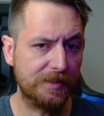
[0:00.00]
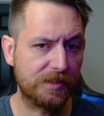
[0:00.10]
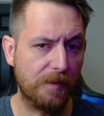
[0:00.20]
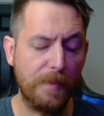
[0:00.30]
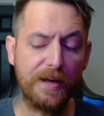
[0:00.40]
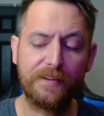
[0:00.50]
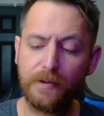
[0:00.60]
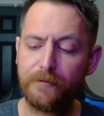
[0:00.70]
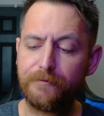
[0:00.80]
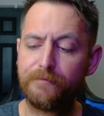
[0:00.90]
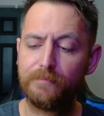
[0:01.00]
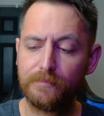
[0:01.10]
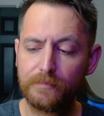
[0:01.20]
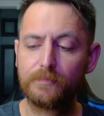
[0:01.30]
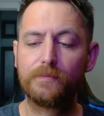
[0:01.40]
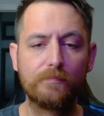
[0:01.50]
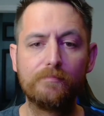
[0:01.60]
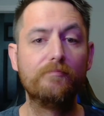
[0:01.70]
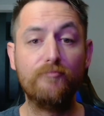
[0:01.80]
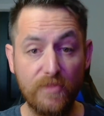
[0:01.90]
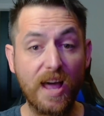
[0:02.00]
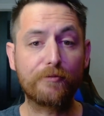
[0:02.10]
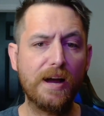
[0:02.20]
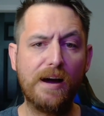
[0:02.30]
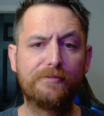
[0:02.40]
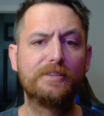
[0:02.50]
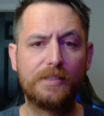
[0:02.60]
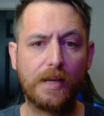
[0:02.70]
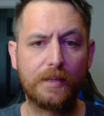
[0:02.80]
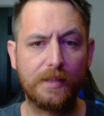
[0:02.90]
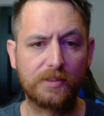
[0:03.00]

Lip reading: a method of never having to take this